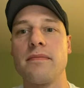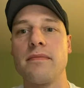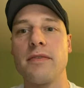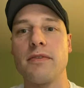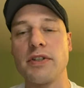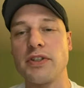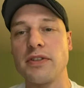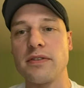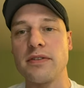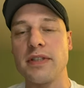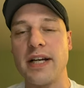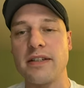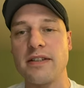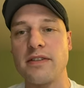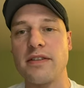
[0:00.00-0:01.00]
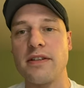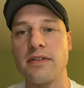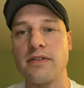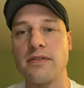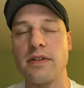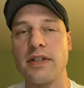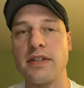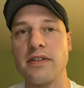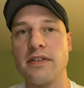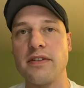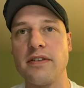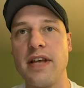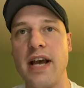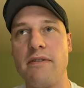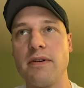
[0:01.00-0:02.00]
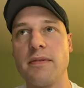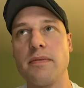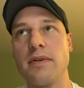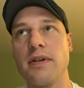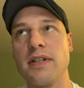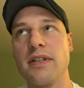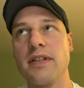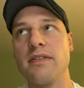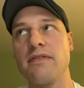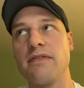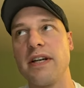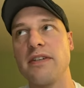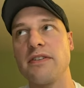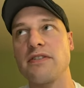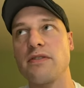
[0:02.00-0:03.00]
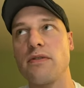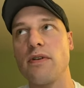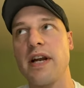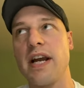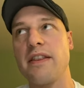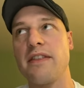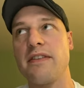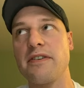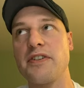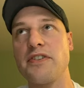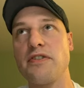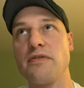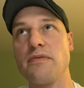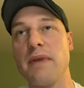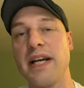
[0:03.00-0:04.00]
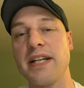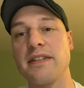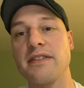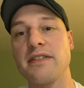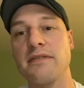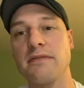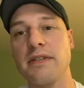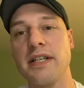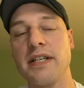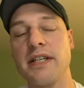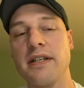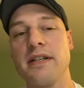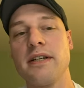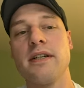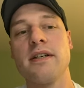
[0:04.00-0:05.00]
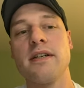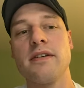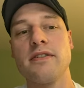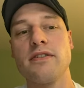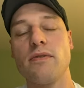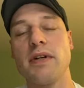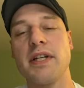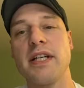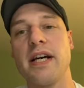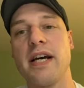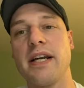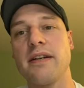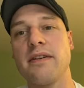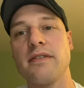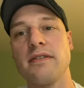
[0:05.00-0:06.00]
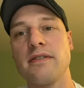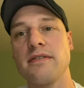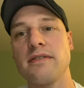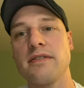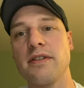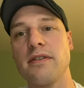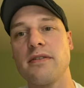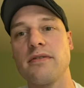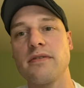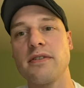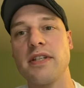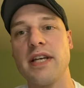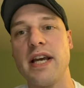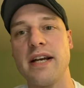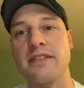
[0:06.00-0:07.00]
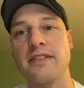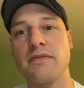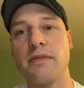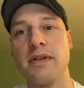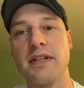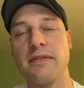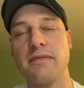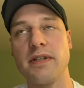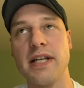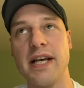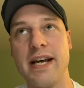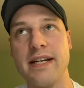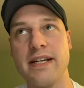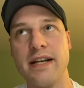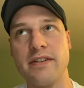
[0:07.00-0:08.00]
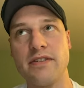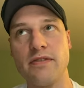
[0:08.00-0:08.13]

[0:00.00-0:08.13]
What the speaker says: original Axis territories. That would put the final score at 32 minus 3, 29. So the Axis would end at